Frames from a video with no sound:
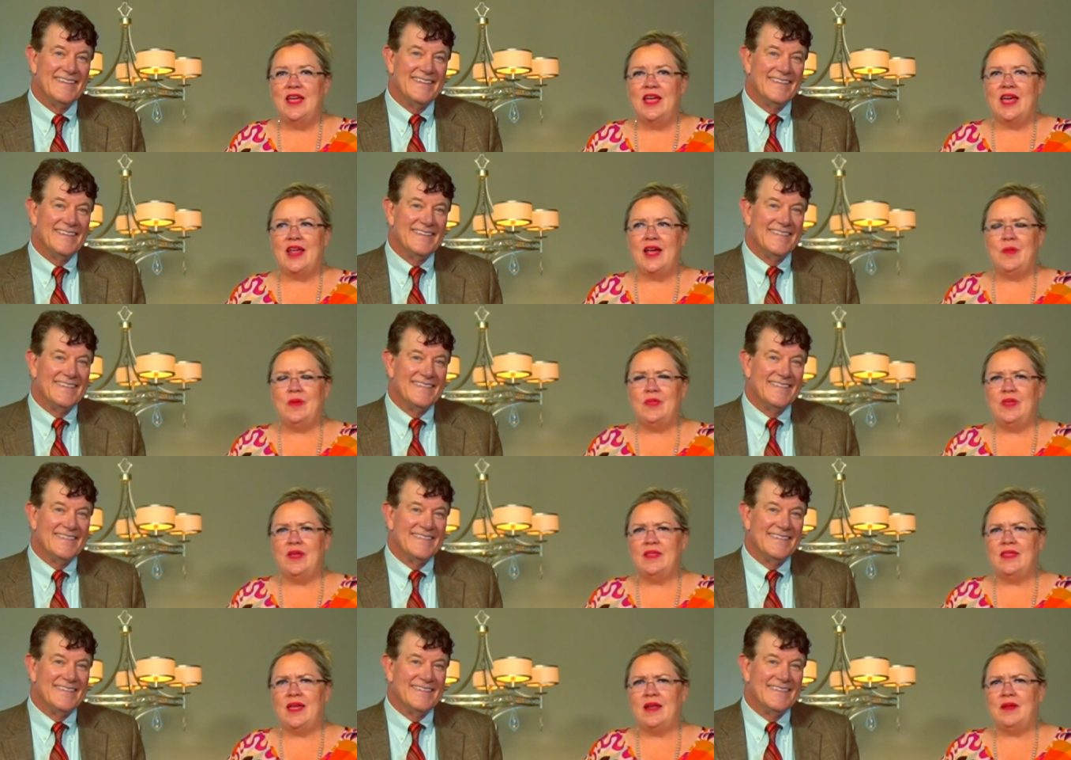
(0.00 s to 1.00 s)
Speaker 1: And I would
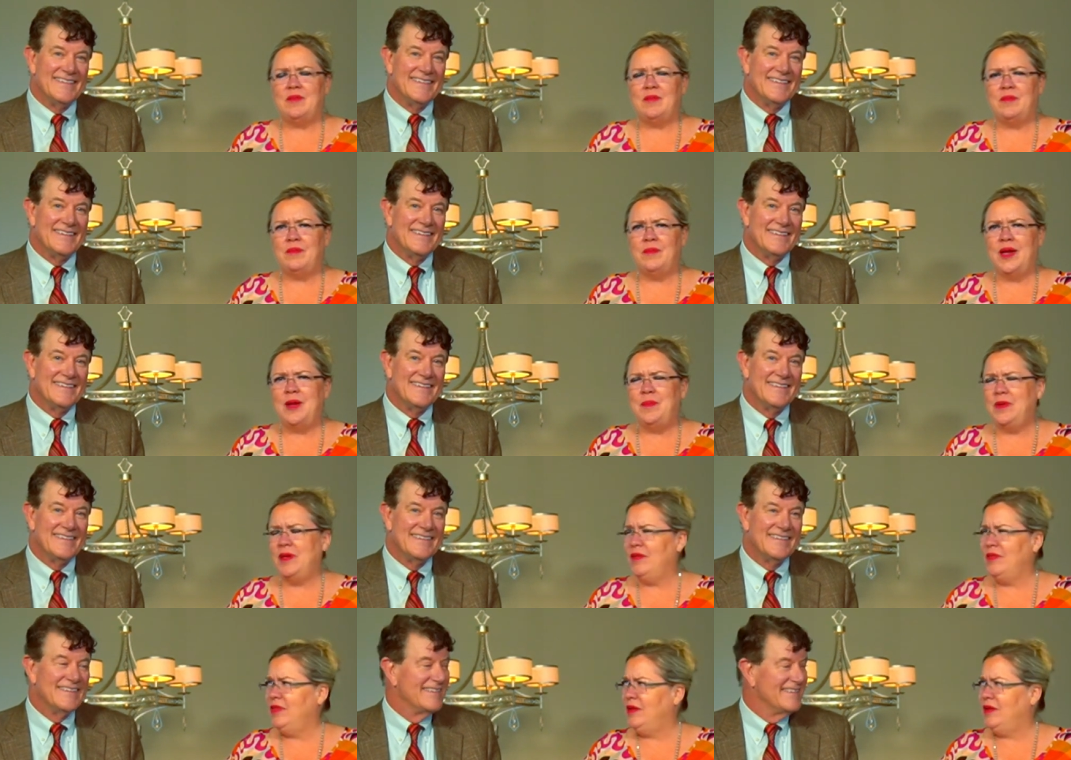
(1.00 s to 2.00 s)
think that might
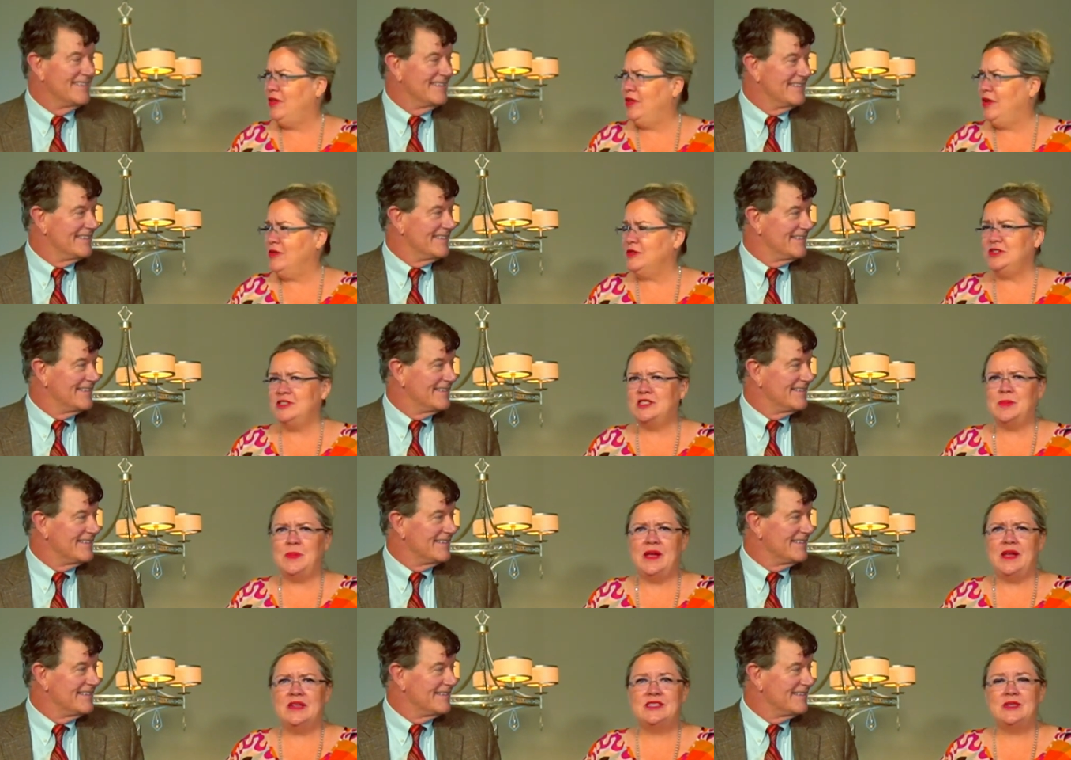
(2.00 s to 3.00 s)
be a little low. Just
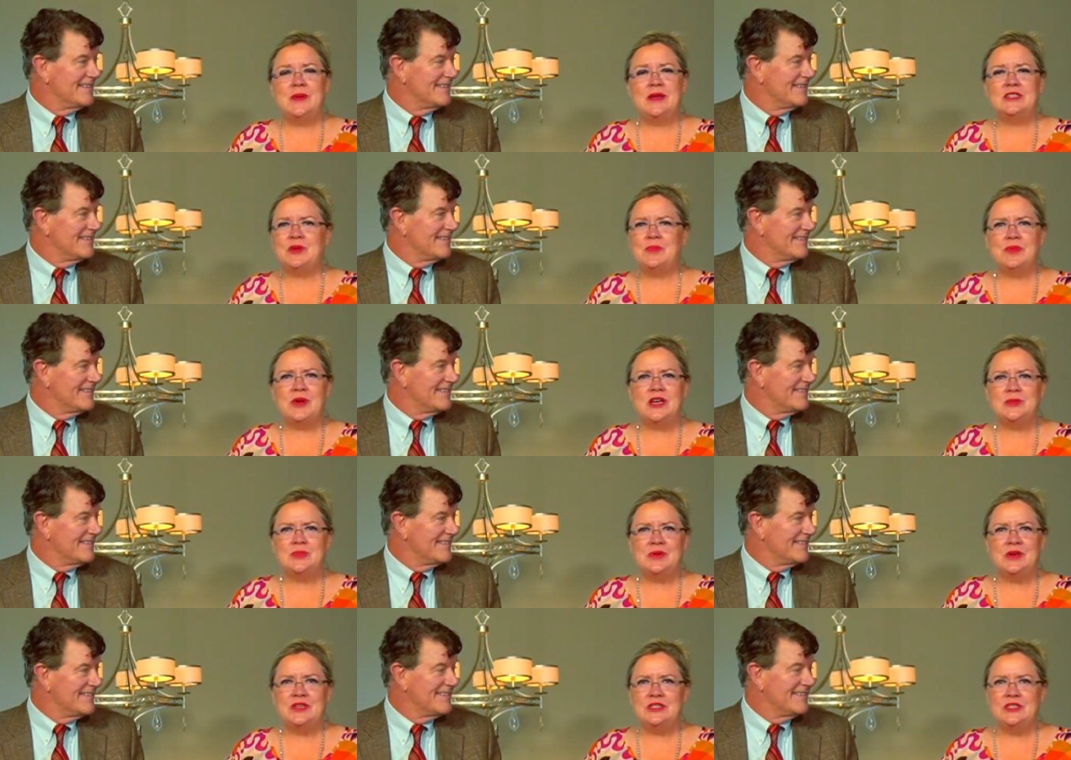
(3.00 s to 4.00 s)
depends. Depends on price
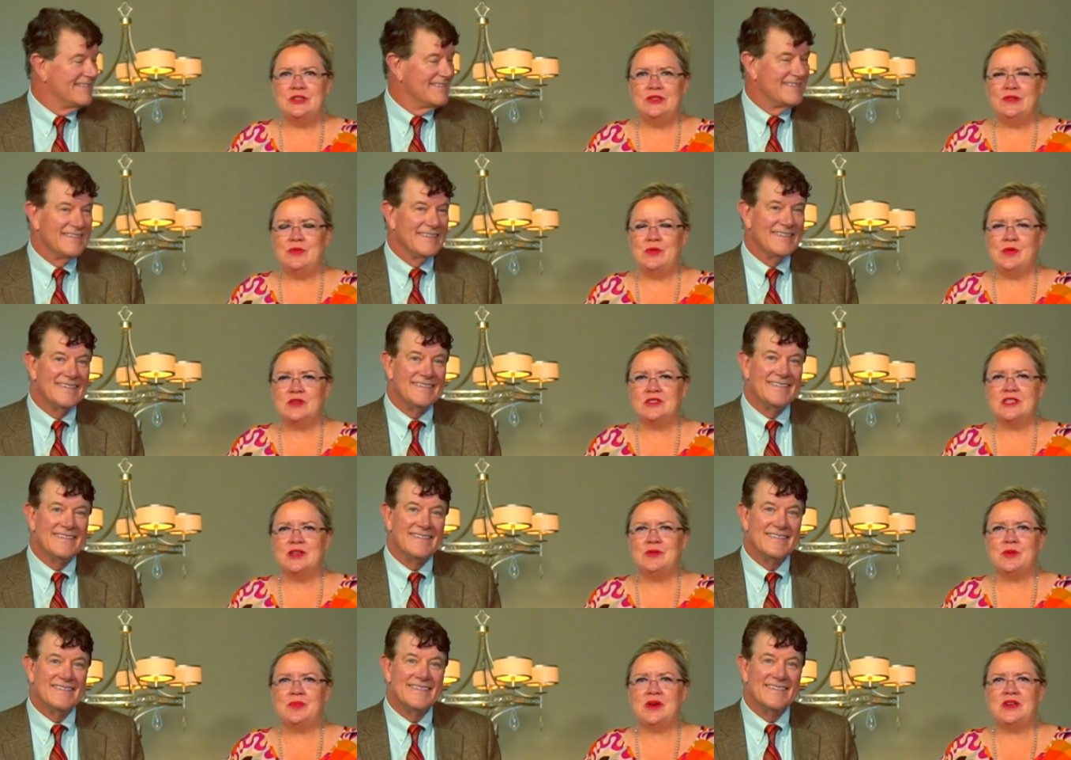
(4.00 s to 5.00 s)
point too. Of course,
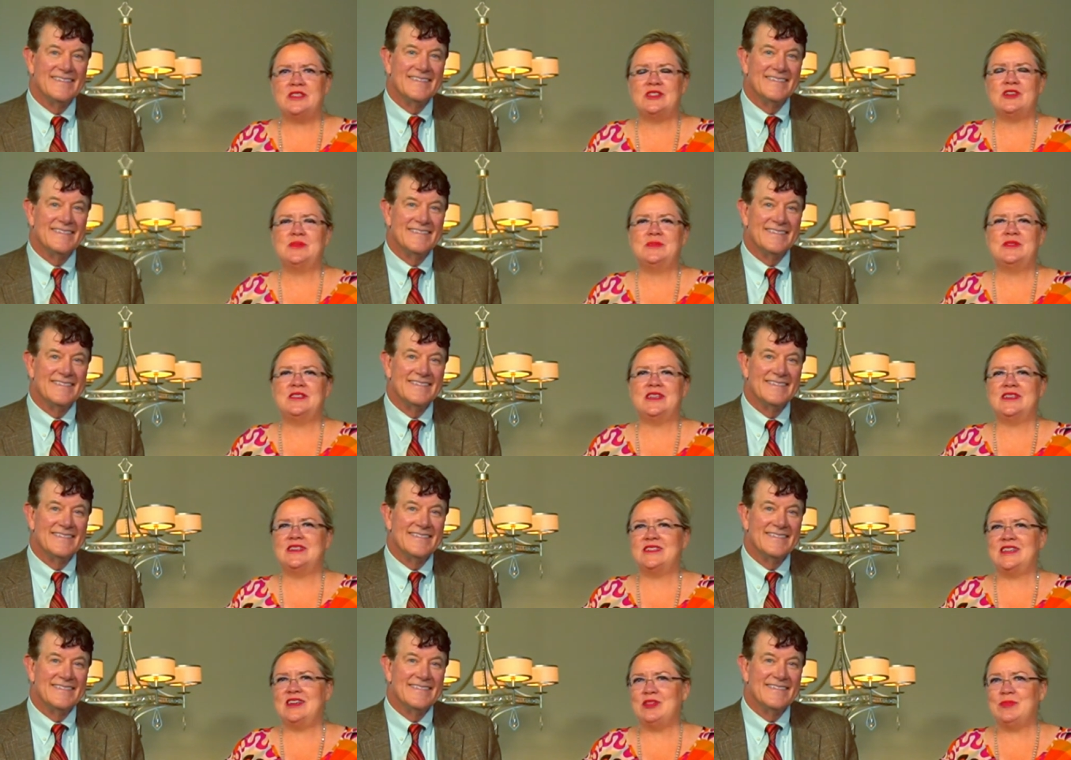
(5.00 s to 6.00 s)
lower priced homes tend to
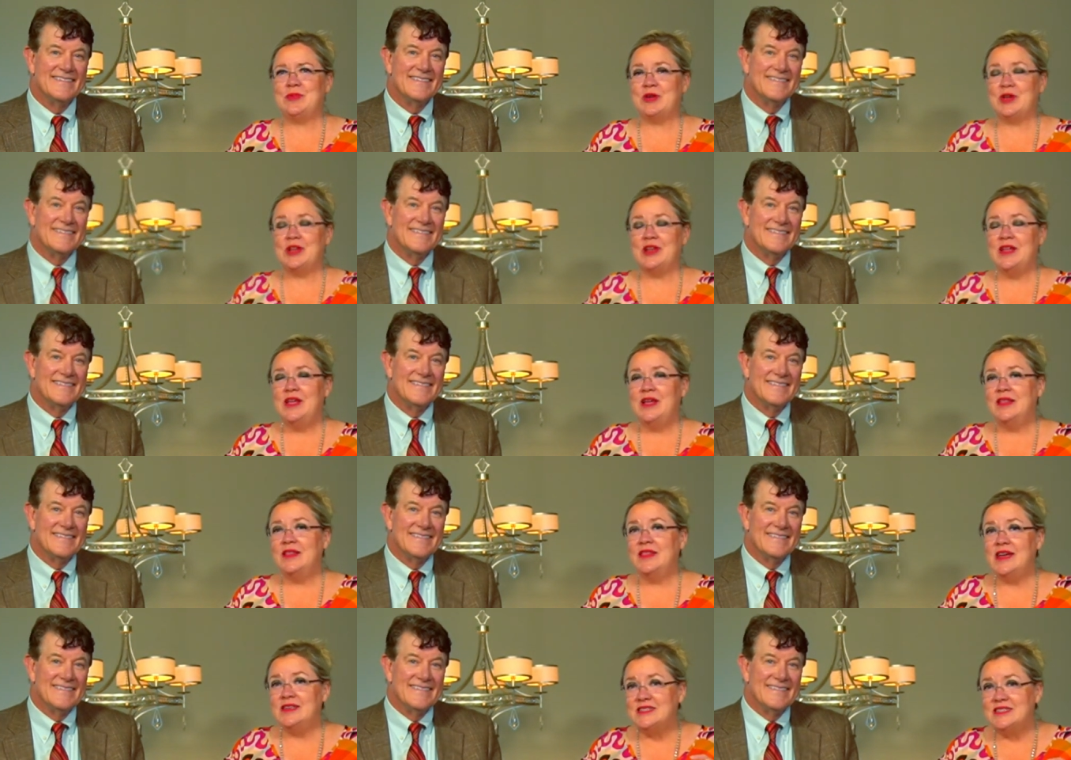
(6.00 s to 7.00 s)
stay on the market
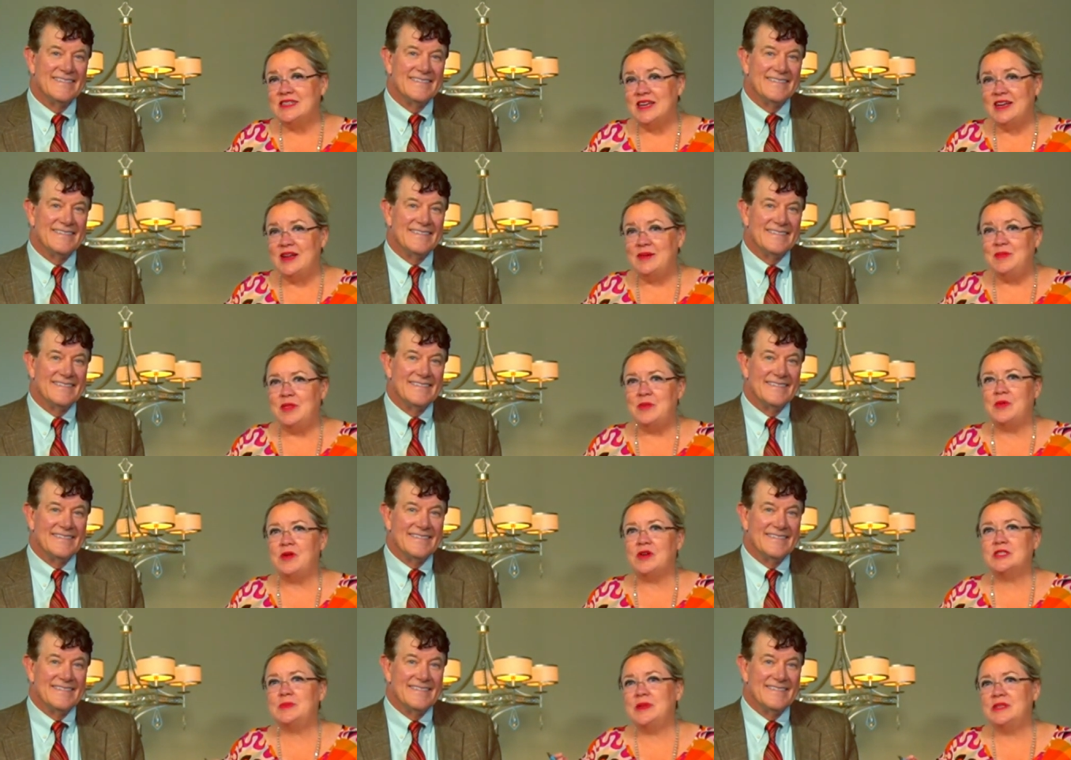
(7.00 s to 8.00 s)
less time than the
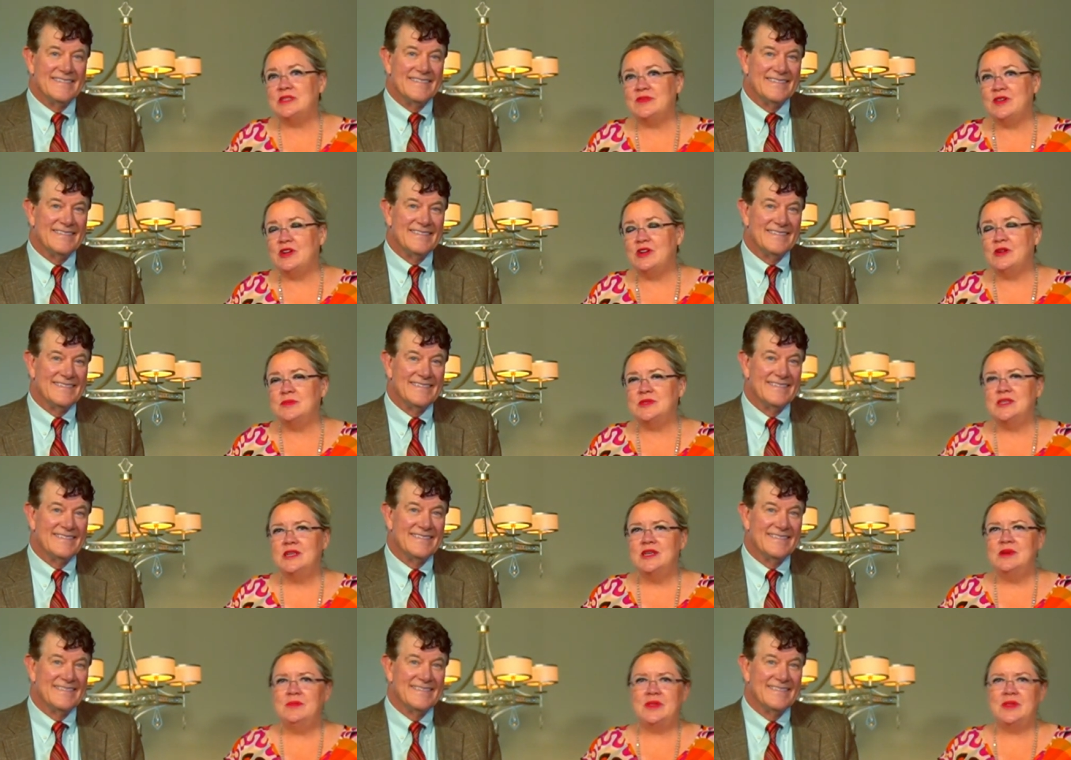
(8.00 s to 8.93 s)
more expensive homes.